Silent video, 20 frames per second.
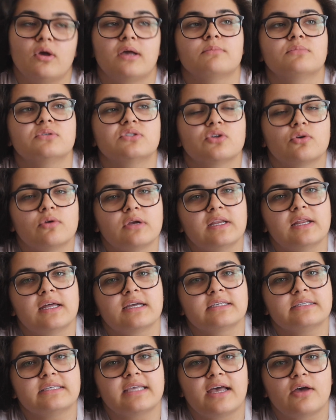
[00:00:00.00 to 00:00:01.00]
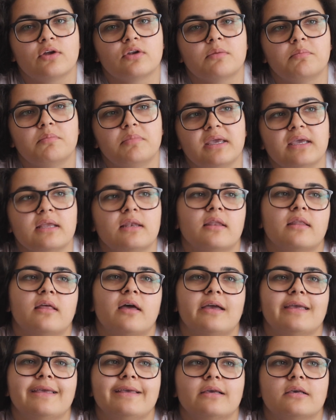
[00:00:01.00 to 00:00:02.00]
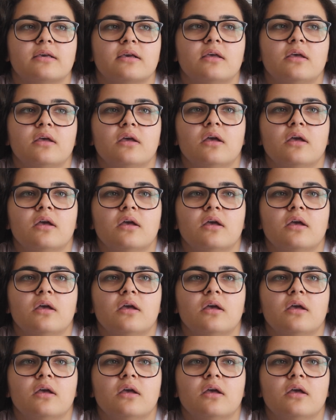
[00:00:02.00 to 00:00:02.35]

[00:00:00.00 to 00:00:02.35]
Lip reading: I'm sorry that I sound a bit like,